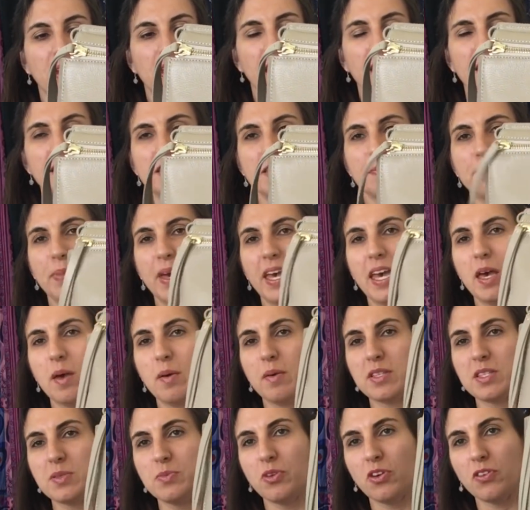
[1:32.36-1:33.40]

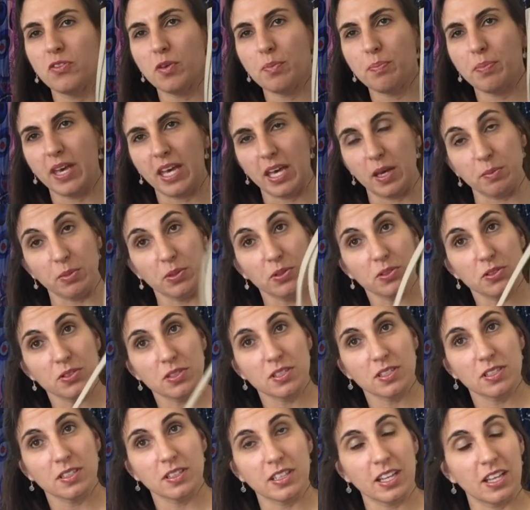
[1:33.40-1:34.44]
it's more of a
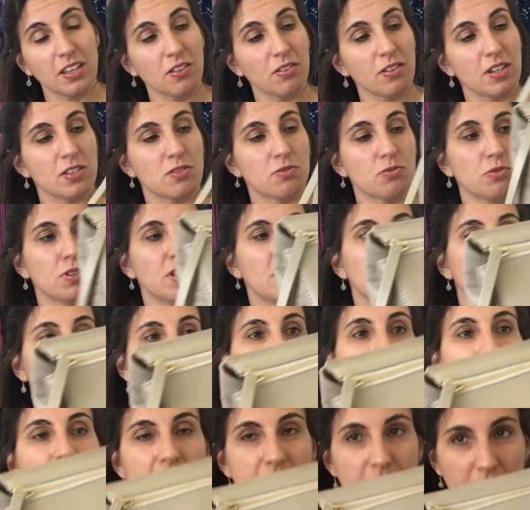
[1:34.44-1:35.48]
pebbled leather. It's really
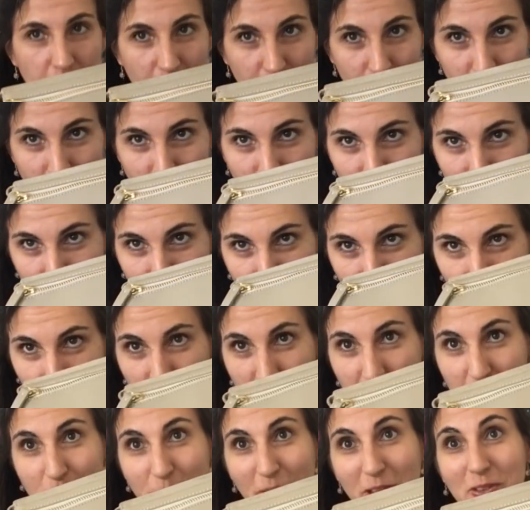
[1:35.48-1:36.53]
nice.
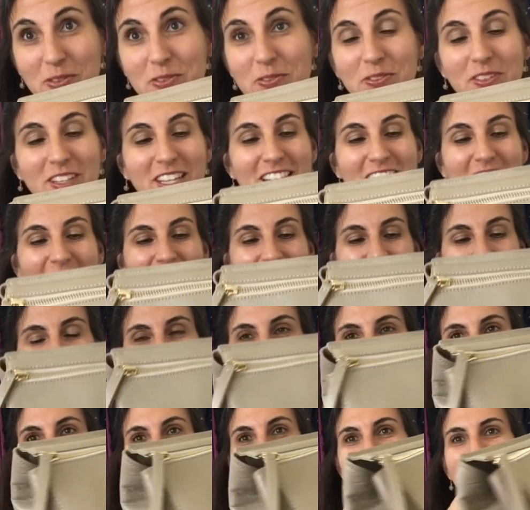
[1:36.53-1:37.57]
It smells really
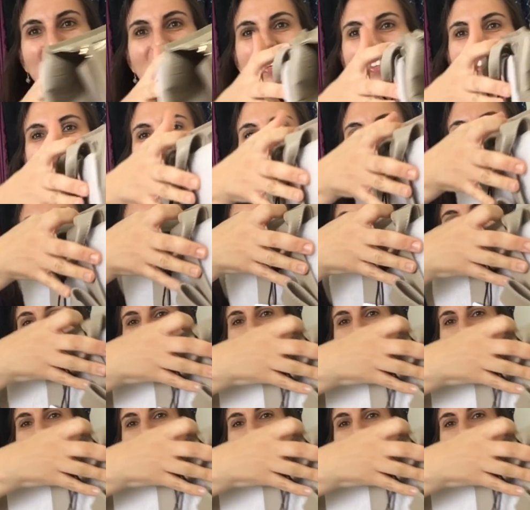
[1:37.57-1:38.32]
nice. So there's